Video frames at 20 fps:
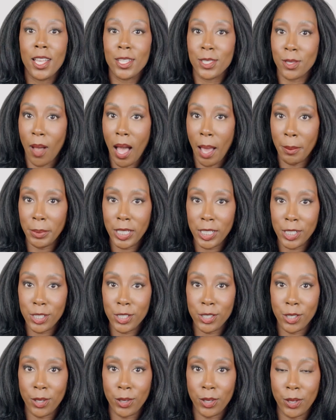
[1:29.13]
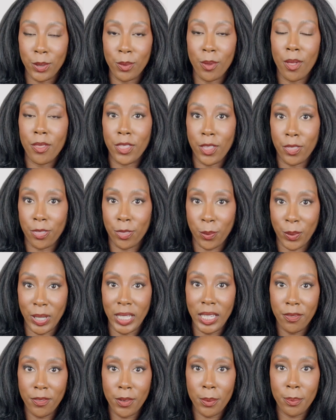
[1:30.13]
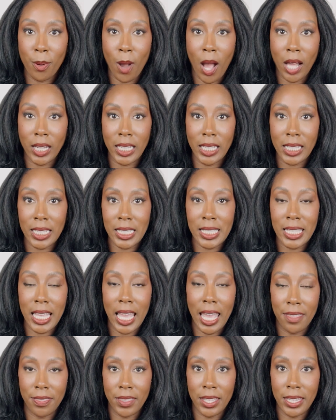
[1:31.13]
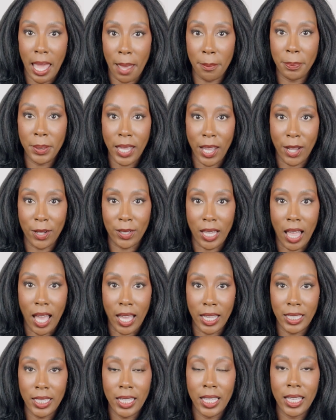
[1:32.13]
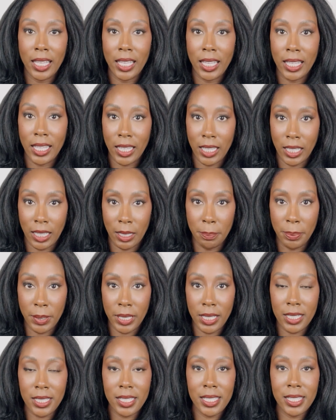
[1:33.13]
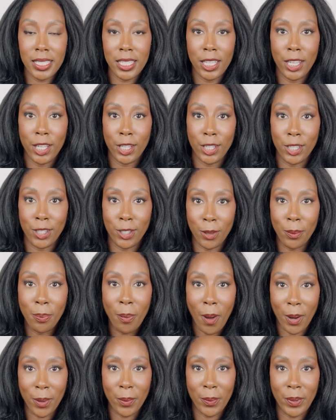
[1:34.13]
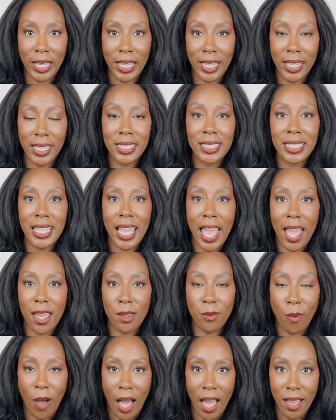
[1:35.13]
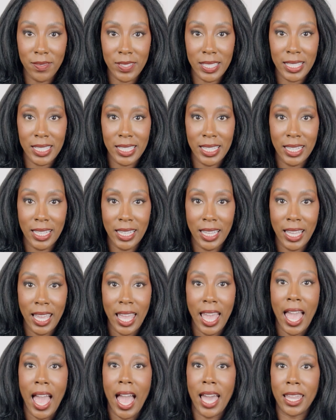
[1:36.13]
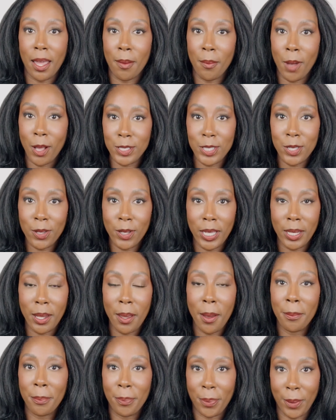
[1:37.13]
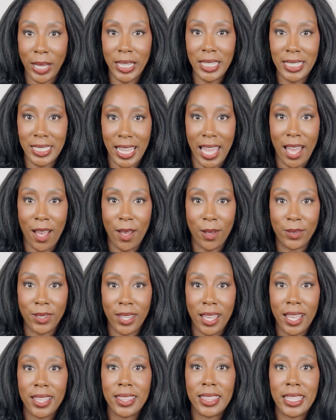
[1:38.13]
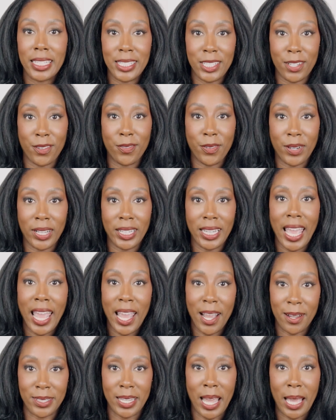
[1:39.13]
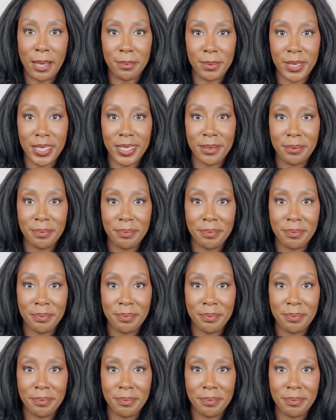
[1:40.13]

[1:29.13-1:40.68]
So I'm going to show you the 3 different products in the nappy hair line: clip-ins, U-part wigs, and wefts. And I'm also going to break down the different hair types.